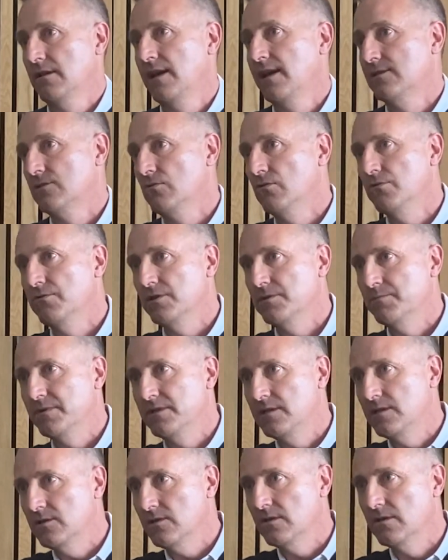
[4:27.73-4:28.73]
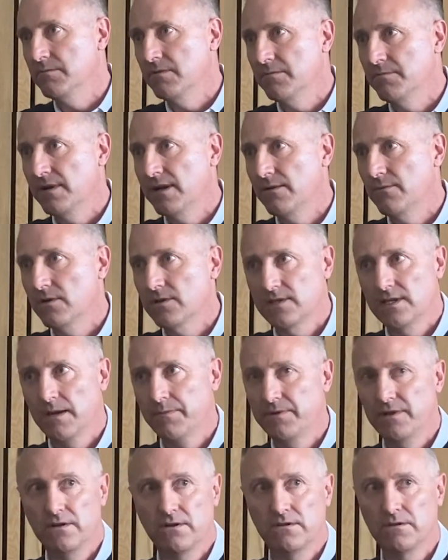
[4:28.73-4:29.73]
as always, be determined by what's
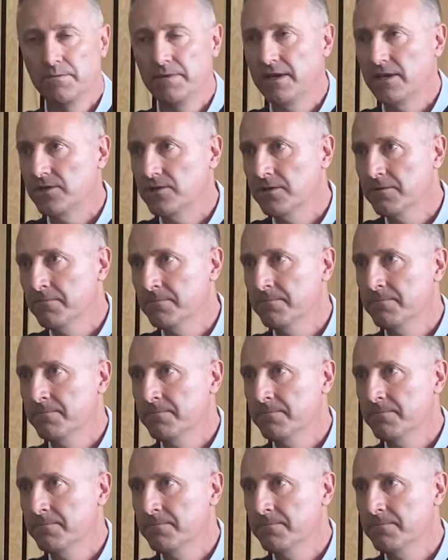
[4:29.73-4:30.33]
happening on the pitch.